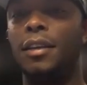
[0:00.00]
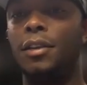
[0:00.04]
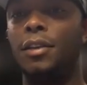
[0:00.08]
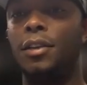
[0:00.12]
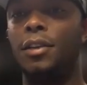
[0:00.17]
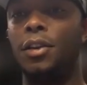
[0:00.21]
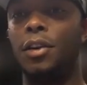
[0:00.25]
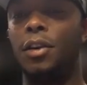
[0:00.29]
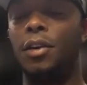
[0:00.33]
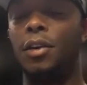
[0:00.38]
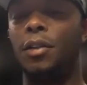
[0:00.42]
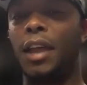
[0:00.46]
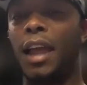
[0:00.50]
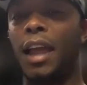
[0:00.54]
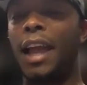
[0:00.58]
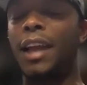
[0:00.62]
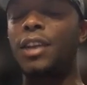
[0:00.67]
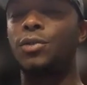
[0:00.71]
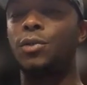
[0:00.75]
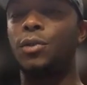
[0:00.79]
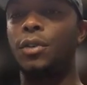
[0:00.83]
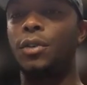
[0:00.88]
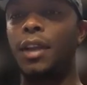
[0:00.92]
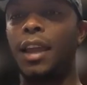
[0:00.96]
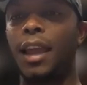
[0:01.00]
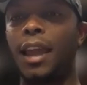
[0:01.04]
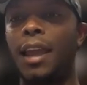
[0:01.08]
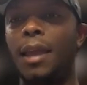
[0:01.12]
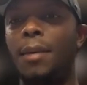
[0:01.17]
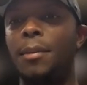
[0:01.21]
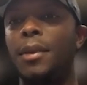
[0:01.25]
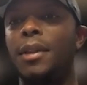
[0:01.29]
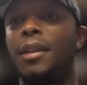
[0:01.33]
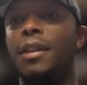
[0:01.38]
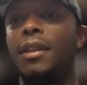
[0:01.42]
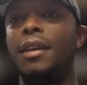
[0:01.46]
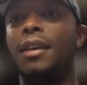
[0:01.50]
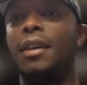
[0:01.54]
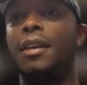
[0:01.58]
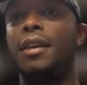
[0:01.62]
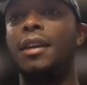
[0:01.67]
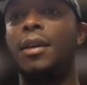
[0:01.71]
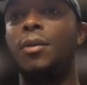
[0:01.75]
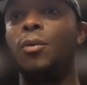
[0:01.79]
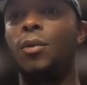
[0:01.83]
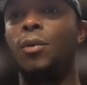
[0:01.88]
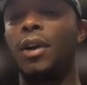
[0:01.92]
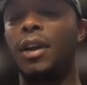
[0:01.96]
you know, the actual game and the
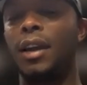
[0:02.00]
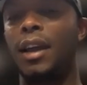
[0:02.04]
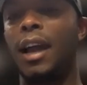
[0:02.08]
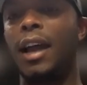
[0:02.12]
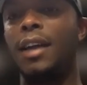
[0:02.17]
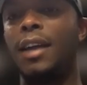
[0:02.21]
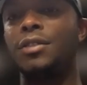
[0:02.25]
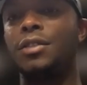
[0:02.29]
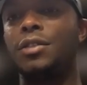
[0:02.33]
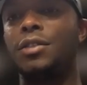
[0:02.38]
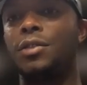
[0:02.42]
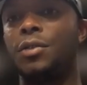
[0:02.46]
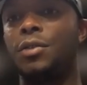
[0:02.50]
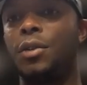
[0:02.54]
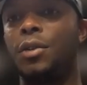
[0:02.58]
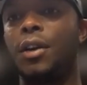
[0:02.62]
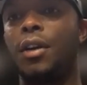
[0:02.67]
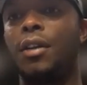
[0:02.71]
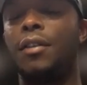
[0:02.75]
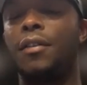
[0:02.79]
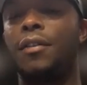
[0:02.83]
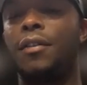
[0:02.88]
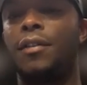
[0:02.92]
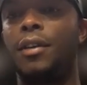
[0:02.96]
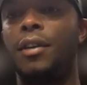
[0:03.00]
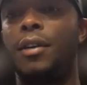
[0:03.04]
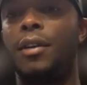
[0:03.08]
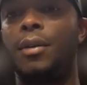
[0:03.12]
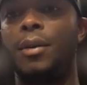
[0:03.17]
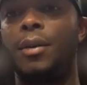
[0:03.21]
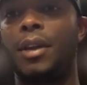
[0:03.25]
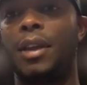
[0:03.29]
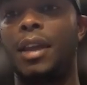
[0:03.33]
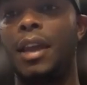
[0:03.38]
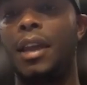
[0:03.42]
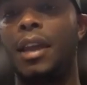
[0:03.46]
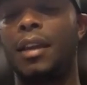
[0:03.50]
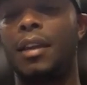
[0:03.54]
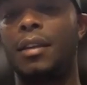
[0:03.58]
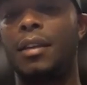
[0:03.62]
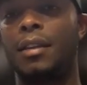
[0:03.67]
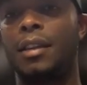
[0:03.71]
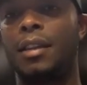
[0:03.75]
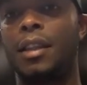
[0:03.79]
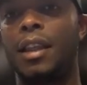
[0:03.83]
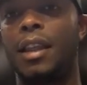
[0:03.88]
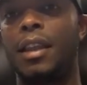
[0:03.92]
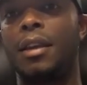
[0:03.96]
and what guys are doing on the field. We can't
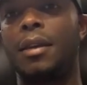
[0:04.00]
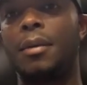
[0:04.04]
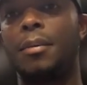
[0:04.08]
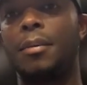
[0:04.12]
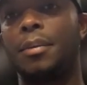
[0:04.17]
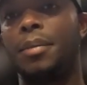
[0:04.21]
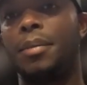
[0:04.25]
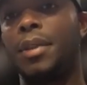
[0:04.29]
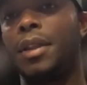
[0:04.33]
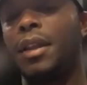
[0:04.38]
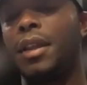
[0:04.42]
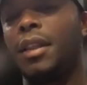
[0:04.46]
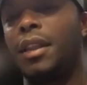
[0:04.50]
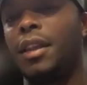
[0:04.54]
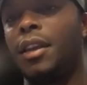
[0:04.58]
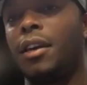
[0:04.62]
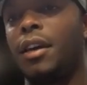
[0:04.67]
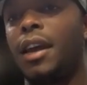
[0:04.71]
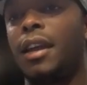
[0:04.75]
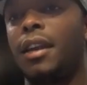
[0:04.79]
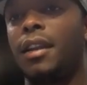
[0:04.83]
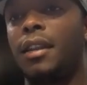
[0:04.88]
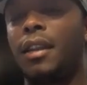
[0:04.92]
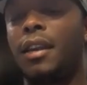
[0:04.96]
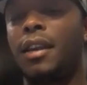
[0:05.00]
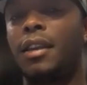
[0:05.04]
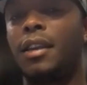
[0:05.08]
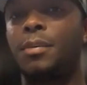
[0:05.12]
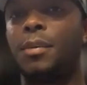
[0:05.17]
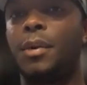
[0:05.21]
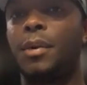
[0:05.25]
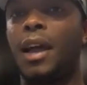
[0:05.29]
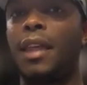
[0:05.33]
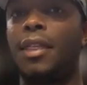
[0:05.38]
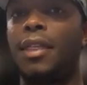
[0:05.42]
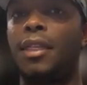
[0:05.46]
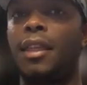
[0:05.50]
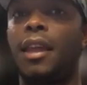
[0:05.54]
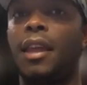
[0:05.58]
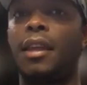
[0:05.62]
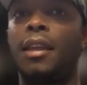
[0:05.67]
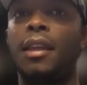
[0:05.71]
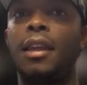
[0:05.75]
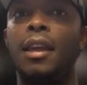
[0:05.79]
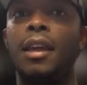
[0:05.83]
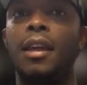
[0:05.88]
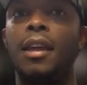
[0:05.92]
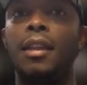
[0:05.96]
lean completely on analytics, but I
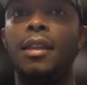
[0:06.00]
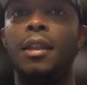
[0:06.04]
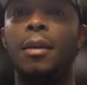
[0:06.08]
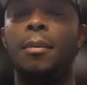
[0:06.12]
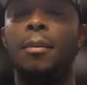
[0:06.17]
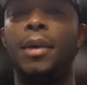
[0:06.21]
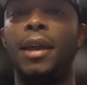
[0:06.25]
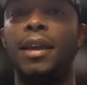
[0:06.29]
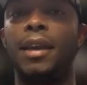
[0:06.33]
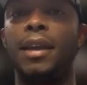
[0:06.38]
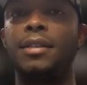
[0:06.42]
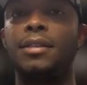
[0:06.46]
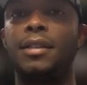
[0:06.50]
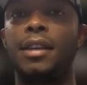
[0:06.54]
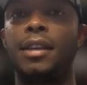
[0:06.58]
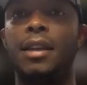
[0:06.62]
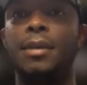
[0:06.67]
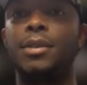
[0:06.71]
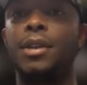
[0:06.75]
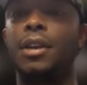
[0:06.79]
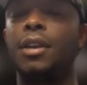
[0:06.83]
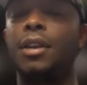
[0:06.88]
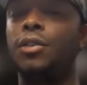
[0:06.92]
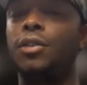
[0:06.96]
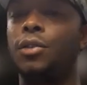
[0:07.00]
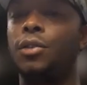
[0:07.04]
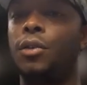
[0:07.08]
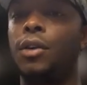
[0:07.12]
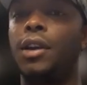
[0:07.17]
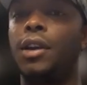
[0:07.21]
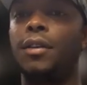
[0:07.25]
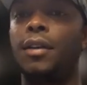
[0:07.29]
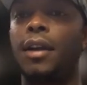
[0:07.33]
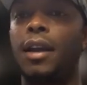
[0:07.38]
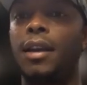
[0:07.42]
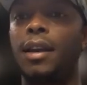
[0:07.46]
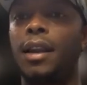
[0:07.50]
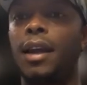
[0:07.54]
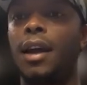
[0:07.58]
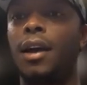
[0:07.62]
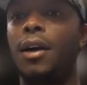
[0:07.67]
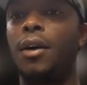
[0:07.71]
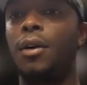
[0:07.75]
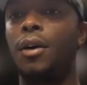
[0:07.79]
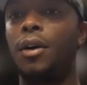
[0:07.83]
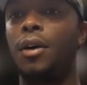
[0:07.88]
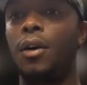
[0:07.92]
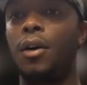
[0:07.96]
think the best teams that are doing it right
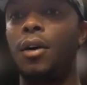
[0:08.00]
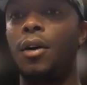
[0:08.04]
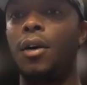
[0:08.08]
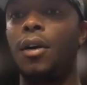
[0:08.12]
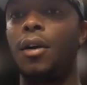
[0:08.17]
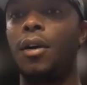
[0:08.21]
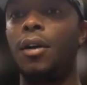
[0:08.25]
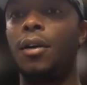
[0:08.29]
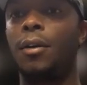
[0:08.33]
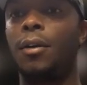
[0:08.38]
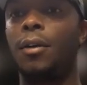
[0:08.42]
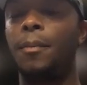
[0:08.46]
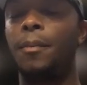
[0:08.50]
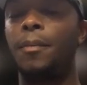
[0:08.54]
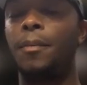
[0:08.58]
now are